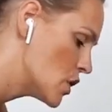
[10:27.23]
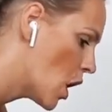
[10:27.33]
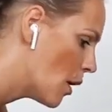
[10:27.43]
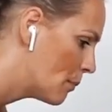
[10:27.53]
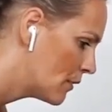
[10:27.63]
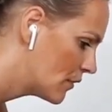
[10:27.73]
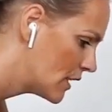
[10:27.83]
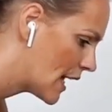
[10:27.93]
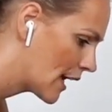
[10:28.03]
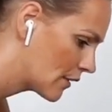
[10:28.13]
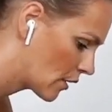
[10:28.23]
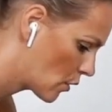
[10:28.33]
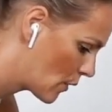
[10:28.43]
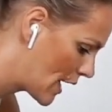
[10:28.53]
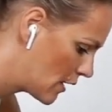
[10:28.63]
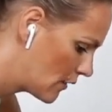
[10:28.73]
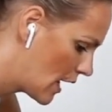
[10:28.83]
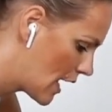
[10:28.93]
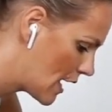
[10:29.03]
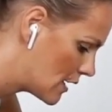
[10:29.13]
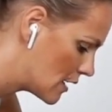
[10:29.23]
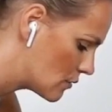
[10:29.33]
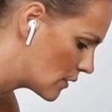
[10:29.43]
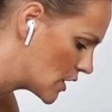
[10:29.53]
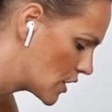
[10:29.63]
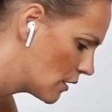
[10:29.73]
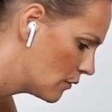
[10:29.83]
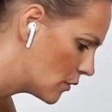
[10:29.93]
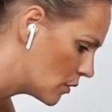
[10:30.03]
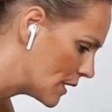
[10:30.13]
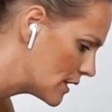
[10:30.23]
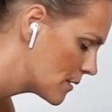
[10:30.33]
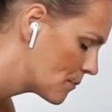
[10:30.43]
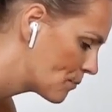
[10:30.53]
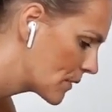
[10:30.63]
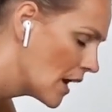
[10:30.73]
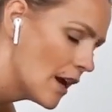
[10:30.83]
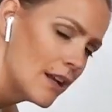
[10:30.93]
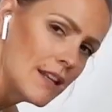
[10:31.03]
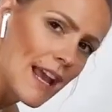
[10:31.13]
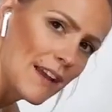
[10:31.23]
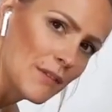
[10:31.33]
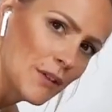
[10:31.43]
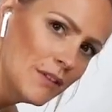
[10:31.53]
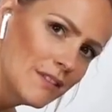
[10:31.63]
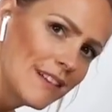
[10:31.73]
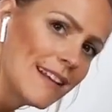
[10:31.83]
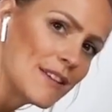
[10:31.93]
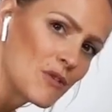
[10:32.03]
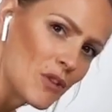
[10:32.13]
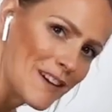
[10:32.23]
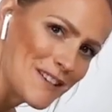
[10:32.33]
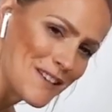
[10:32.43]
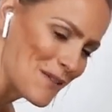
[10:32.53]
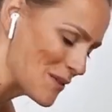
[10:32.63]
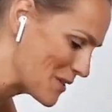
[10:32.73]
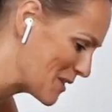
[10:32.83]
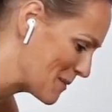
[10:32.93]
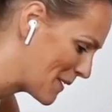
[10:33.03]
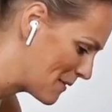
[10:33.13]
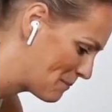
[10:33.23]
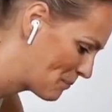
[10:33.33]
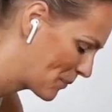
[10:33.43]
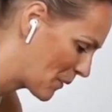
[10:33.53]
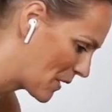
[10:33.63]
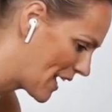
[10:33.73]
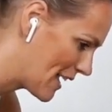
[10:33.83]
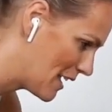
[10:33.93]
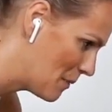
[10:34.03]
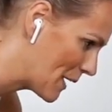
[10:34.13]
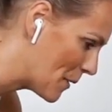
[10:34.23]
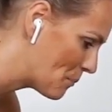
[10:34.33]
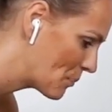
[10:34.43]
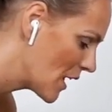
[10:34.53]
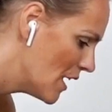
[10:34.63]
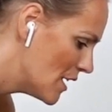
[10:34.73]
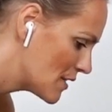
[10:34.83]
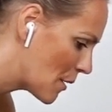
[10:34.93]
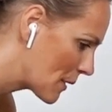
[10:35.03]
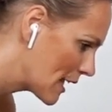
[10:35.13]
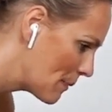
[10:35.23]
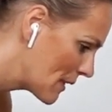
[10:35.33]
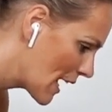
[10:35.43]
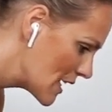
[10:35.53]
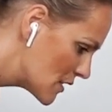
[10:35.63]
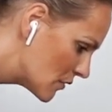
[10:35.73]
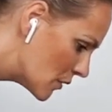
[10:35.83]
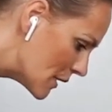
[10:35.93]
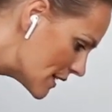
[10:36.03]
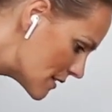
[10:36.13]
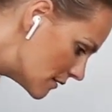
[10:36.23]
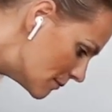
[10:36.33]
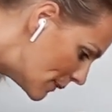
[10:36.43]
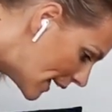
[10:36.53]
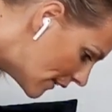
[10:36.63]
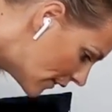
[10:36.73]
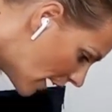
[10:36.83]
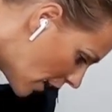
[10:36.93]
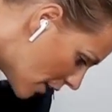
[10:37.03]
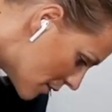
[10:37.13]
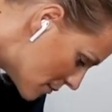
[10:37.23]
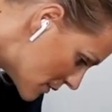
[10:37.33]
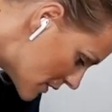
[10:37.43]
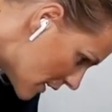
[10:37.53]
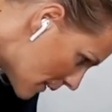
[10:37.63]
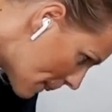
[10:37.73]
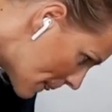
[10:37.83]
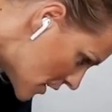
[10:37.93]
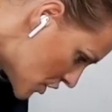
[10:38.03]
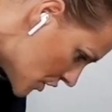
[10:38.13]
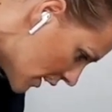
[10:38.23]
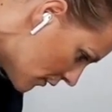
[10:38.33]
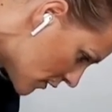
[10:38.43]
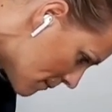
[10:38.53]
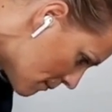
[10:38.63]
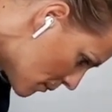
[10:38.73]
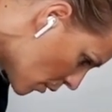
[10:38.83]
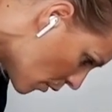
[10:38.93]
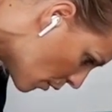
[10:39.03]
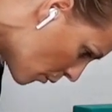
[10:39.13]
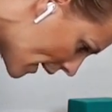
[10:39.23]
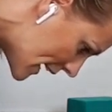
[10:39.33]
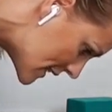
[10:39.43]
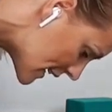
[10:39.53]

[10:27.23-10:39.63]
top of the neck. The crown of the head is reaching forwards. Navel is drawing towards the spine. Okay, here we go. So keep the gaze forwards. Bend the arms. Shift more weight